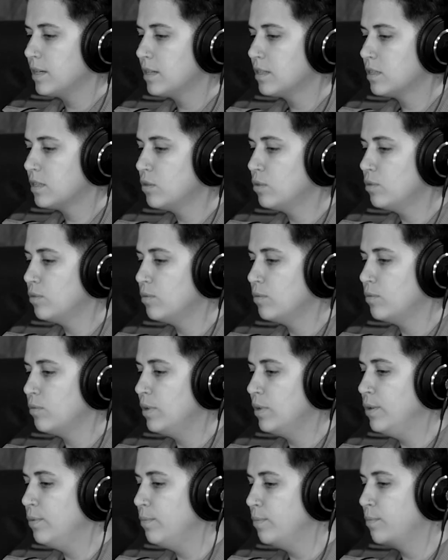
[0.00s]
yeah, so
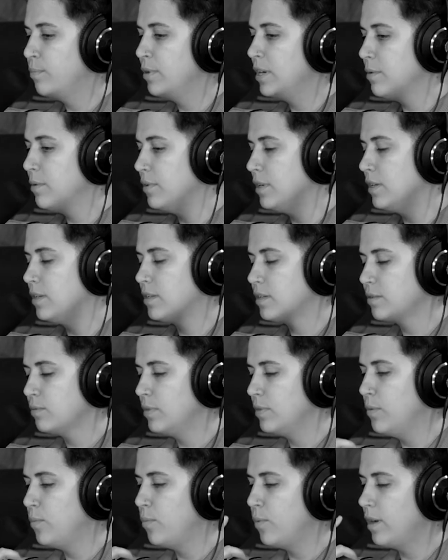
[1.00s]
we
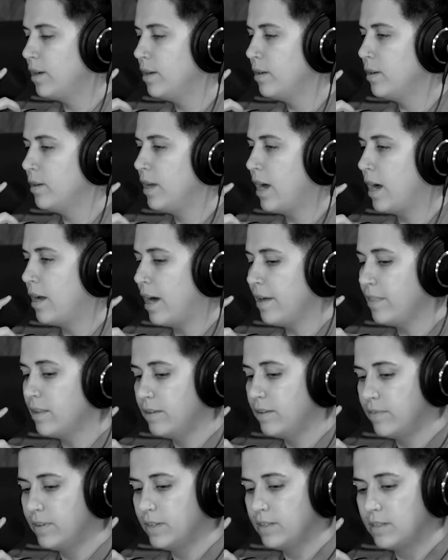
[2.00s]
weren't
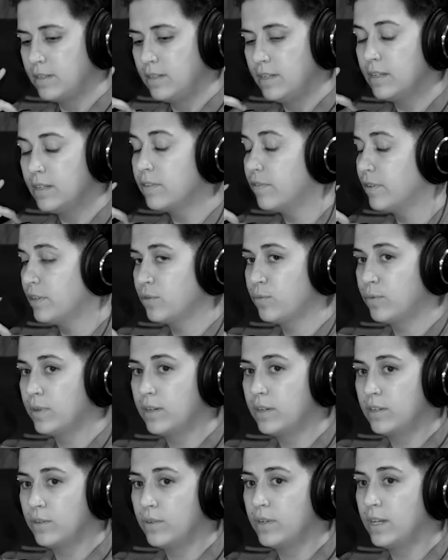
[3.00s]
neither of us
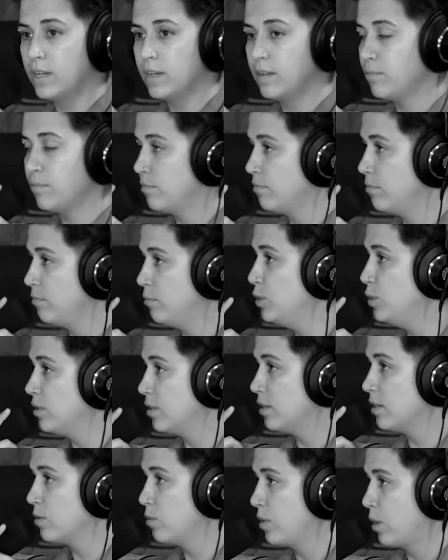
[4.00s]
were doing
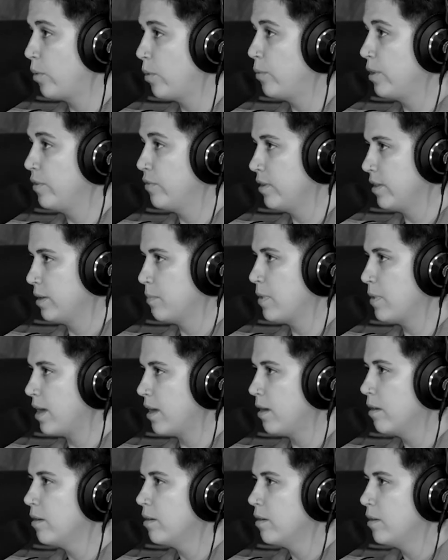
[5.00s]
music when we really
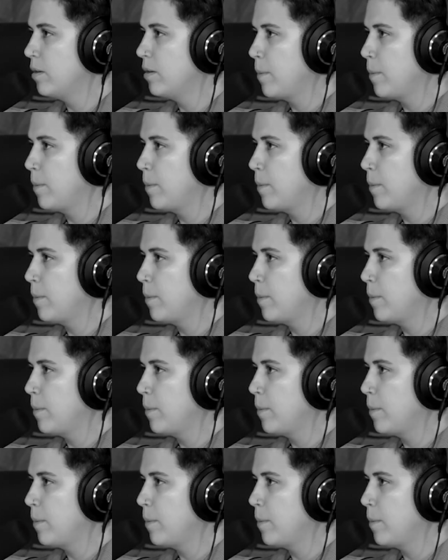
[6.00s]
met.